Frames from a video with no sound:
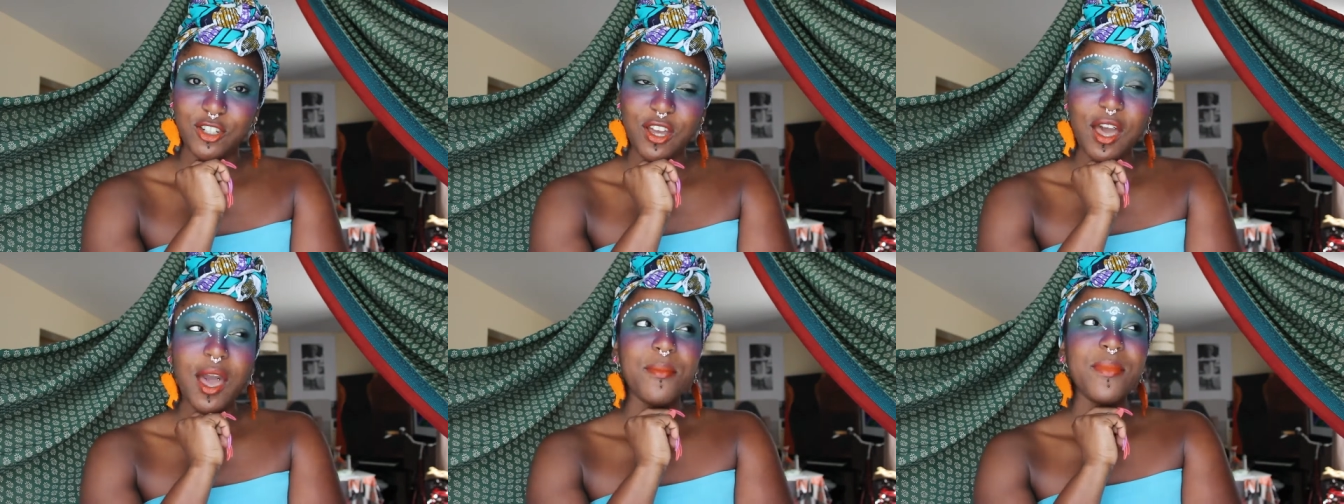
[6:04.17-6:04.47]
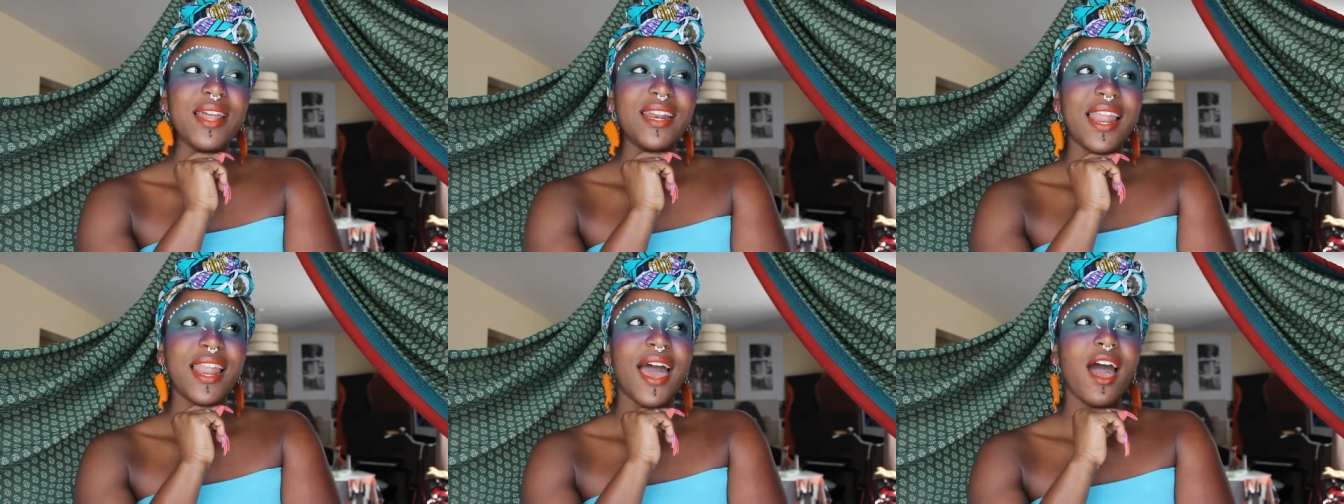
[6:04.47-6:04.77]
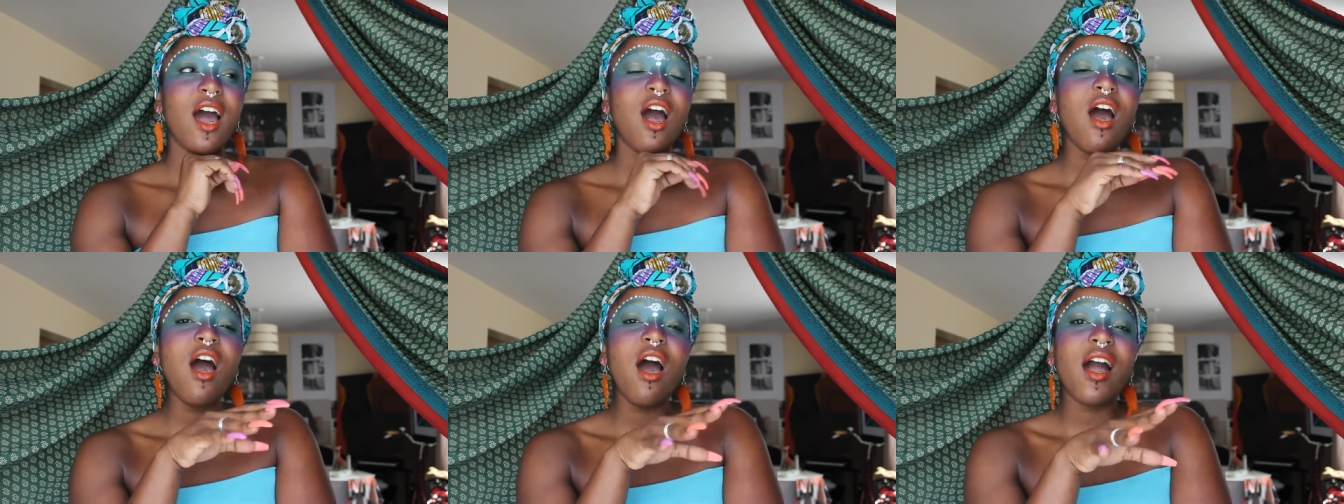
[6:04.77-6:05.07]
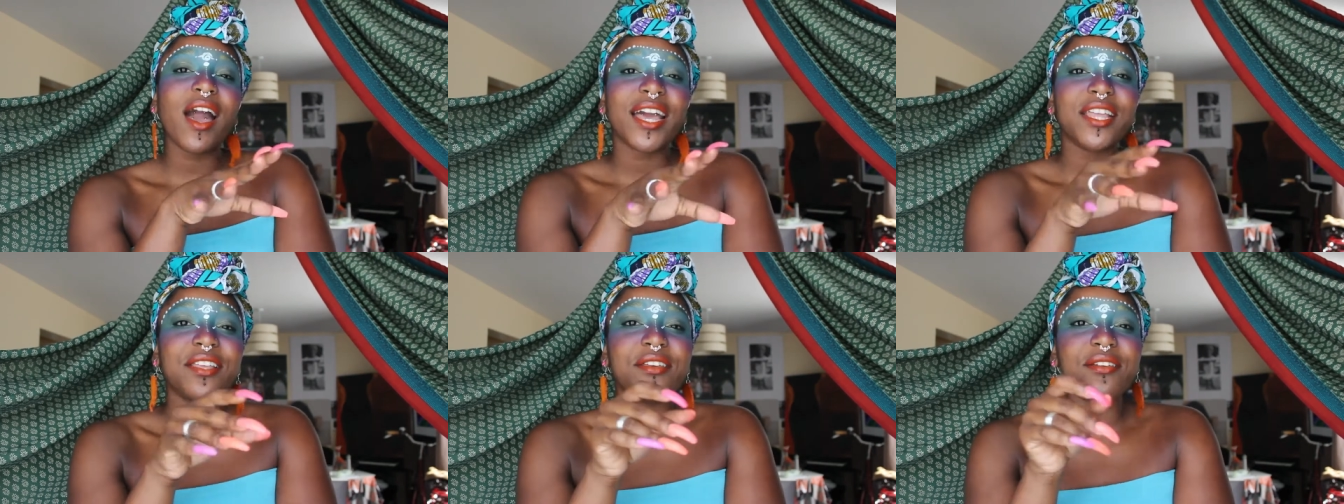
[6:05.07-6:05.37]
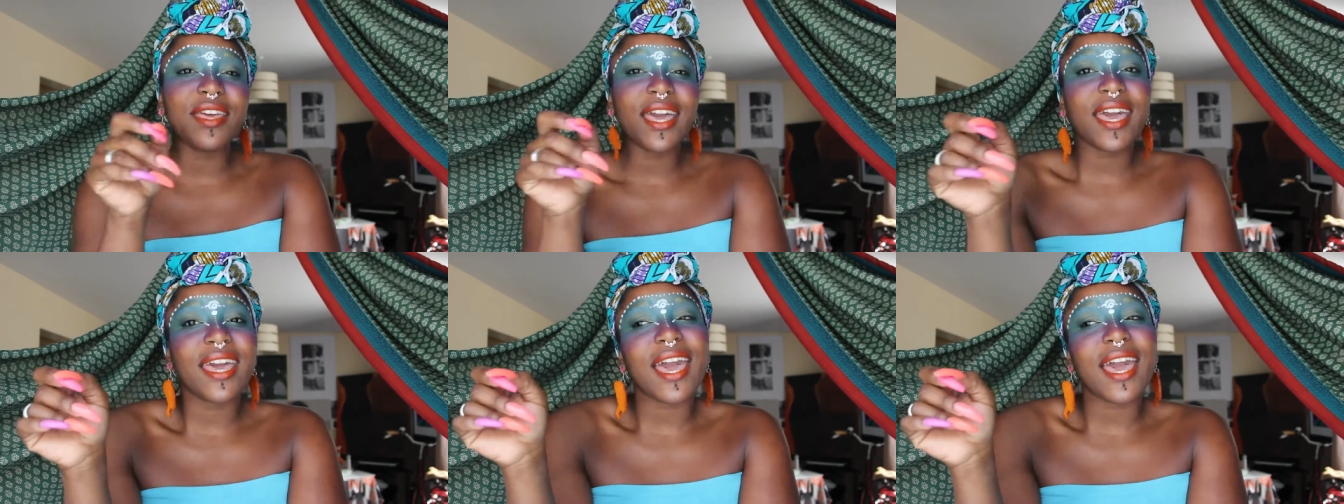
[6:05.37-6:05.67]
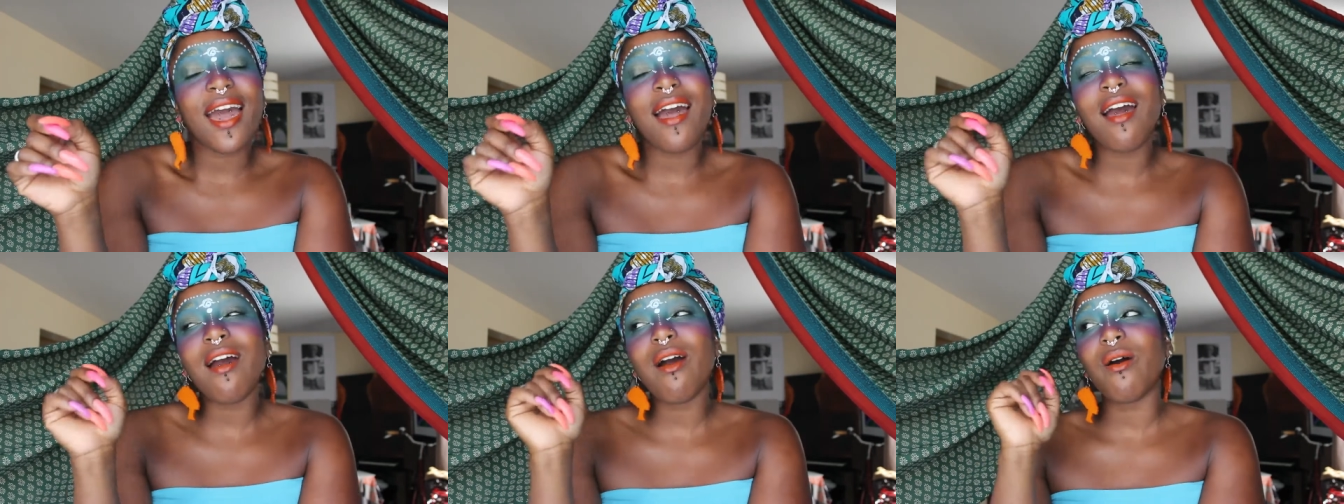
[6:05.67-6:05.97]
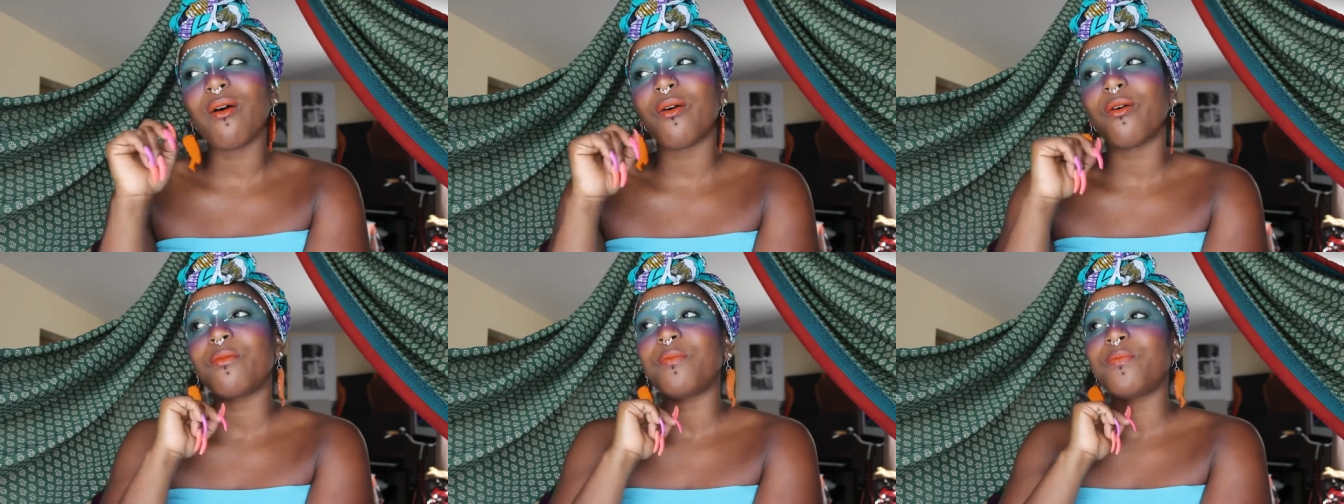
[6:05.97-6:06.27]
Do you know what I mean? Like, oh, can you get it
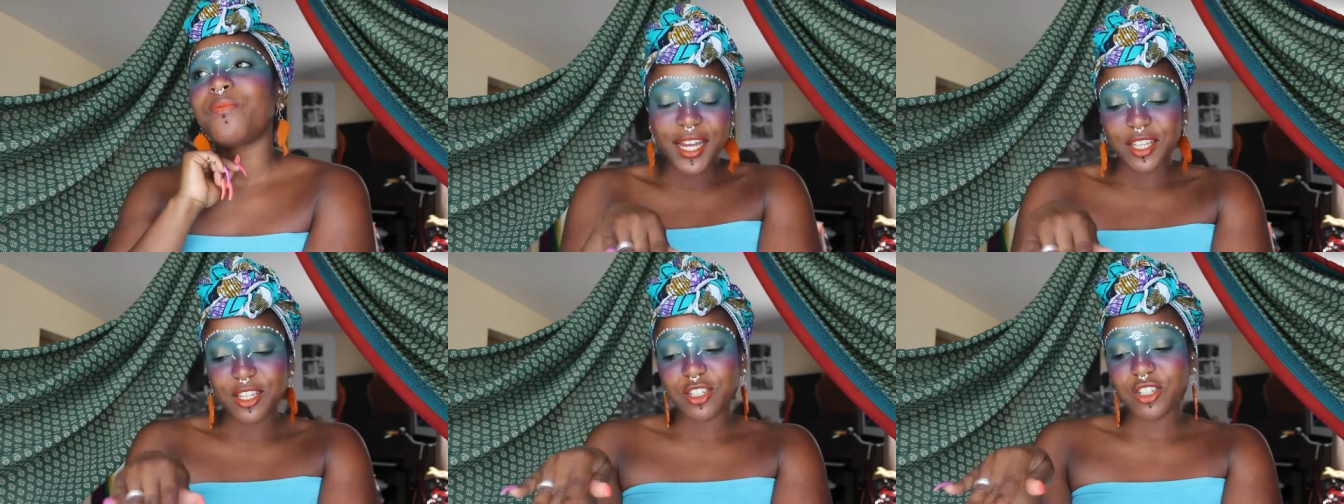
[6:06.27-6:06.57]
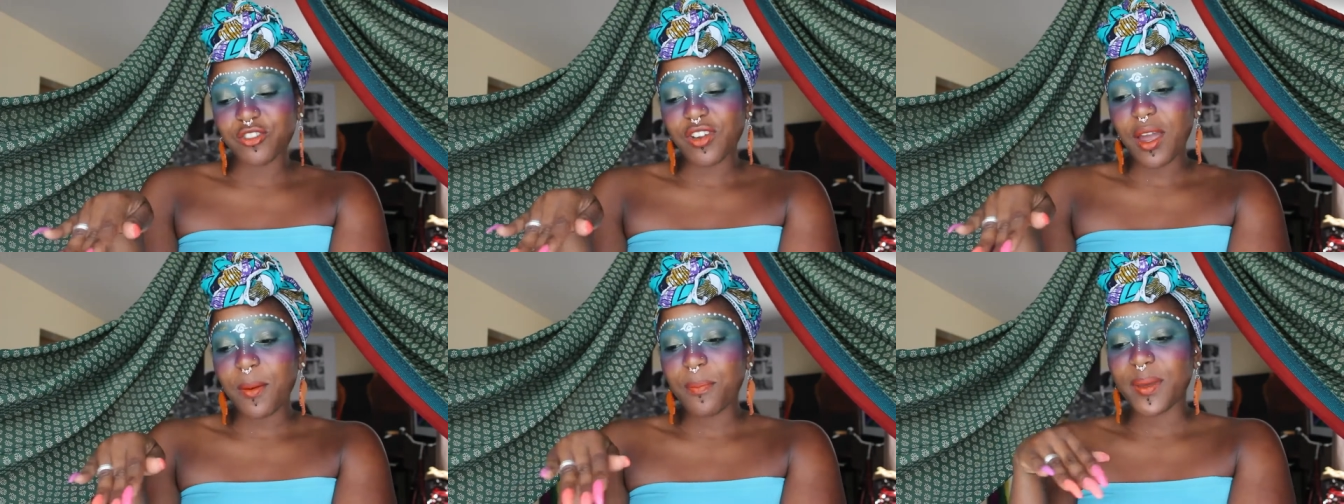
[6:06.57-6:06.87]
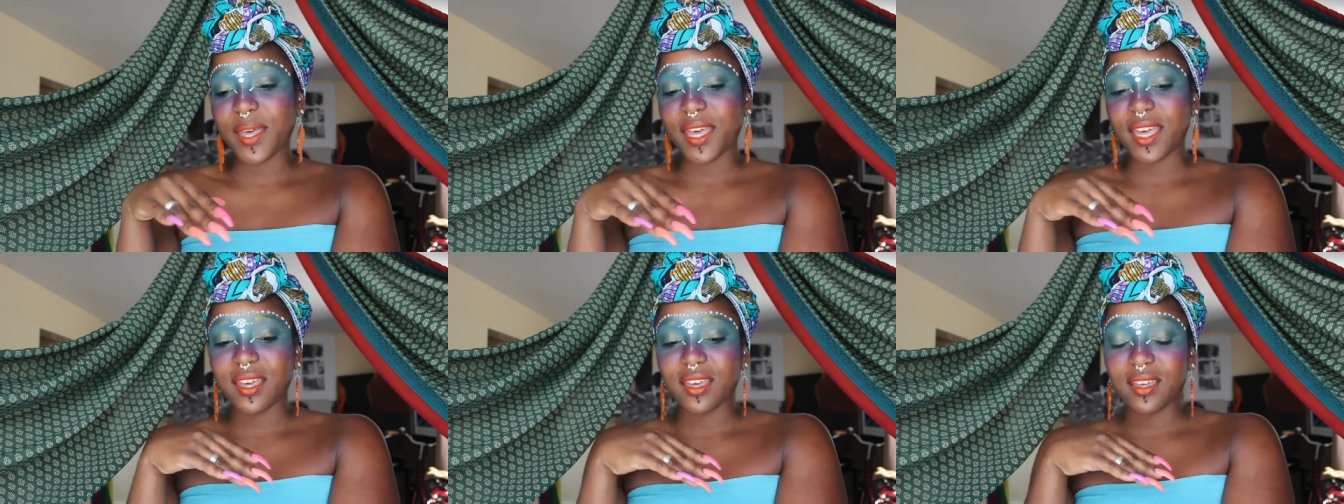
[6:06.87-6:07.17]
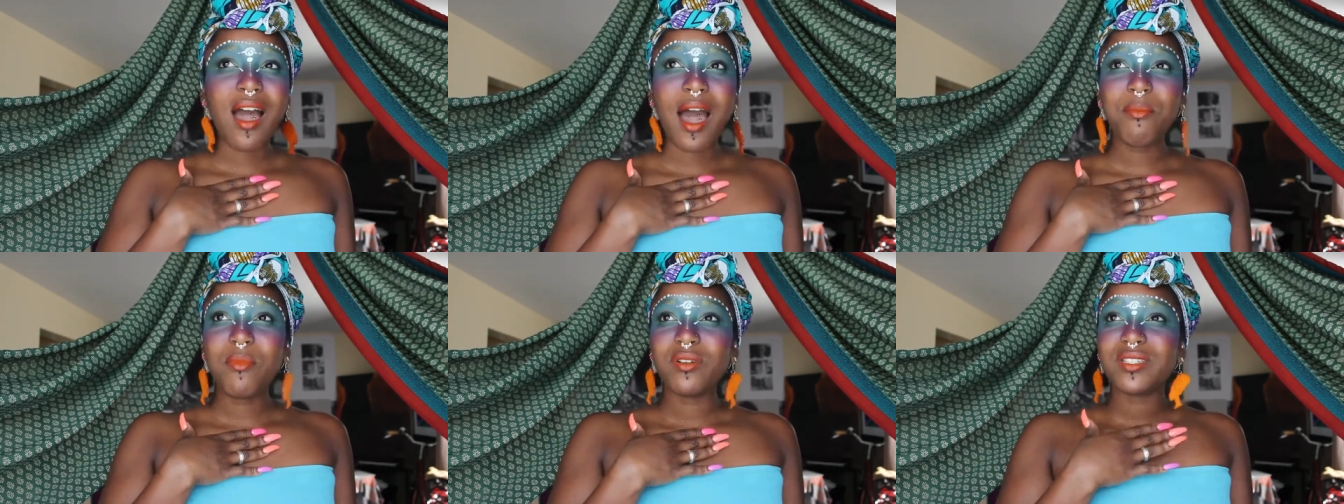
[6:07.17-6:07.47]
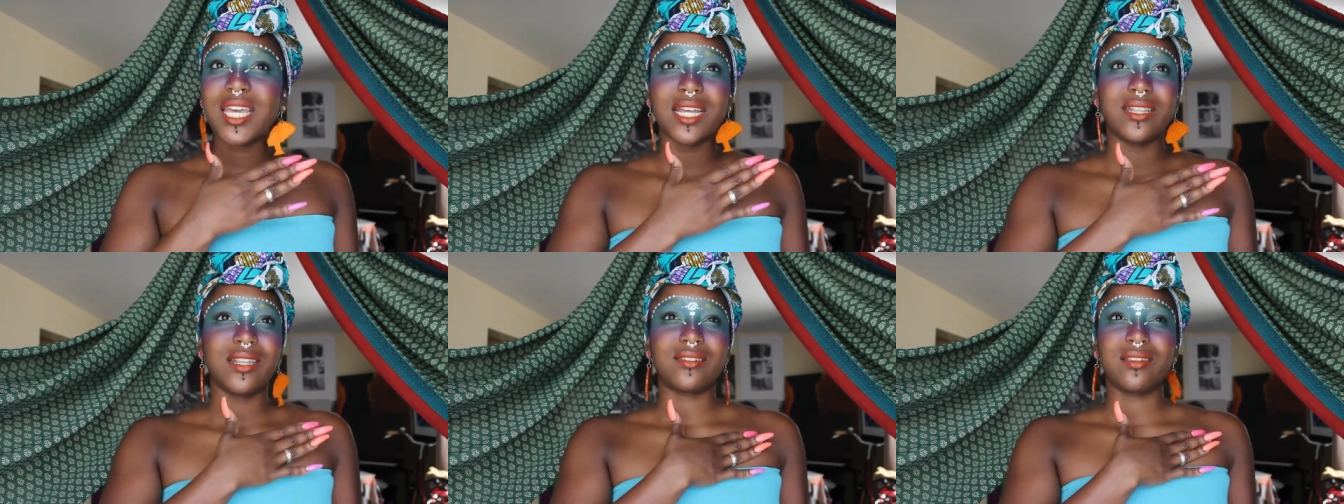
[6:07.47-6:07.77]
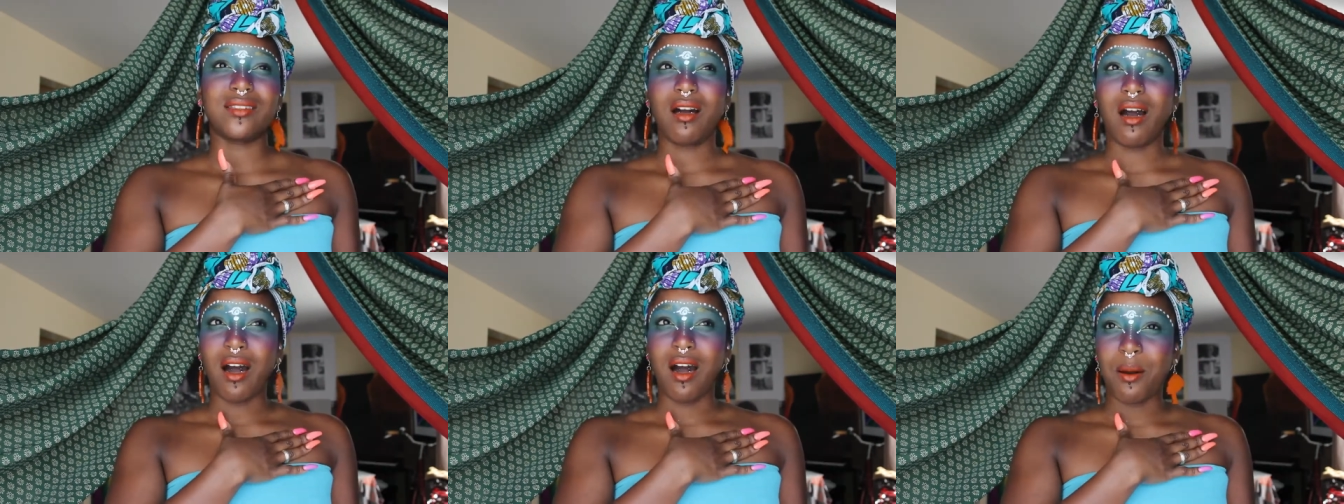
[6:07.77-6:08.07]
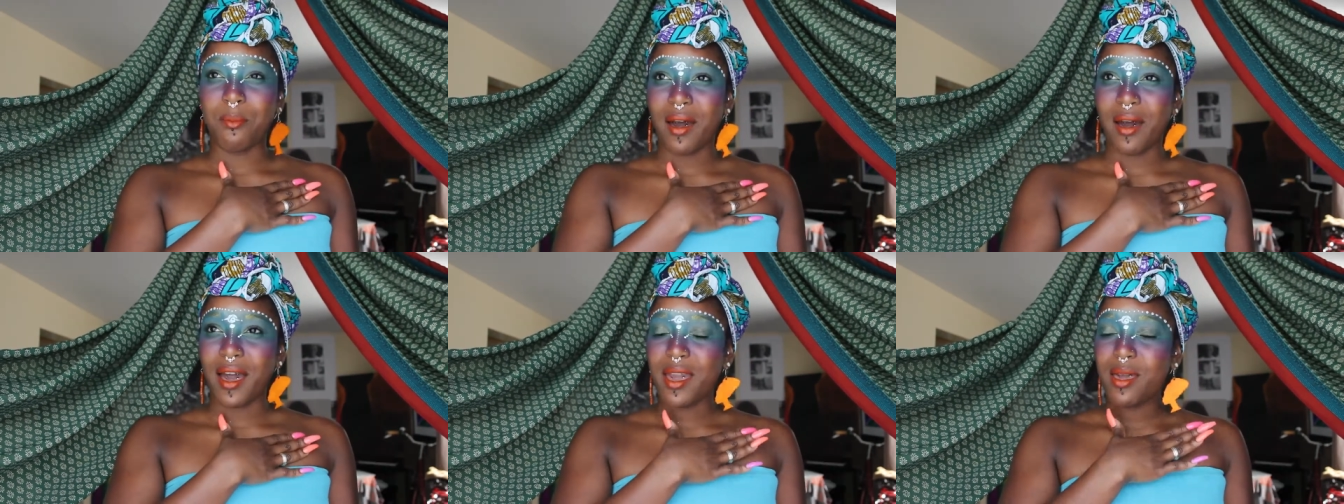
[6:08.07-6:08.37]
out? Can you strap it? I'm not taking this to
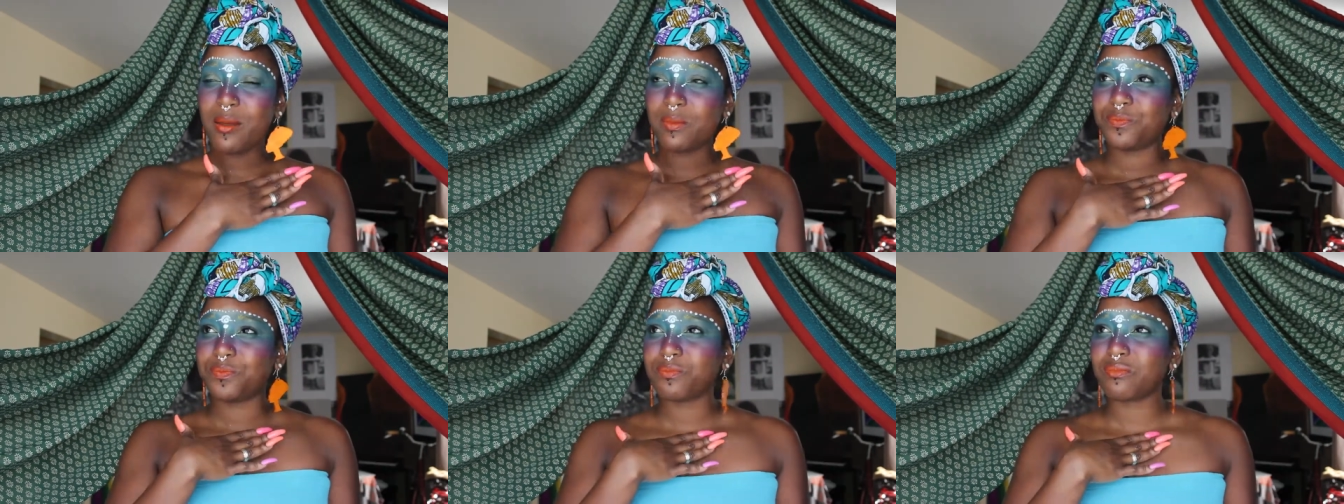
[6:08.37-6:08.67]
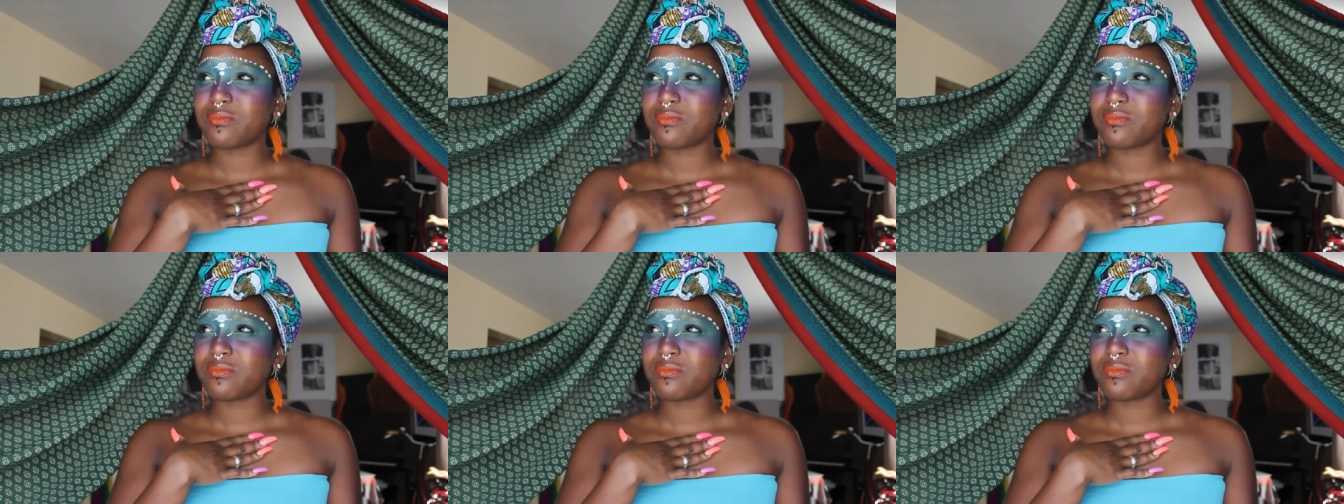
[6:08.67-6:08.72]
heart, am I?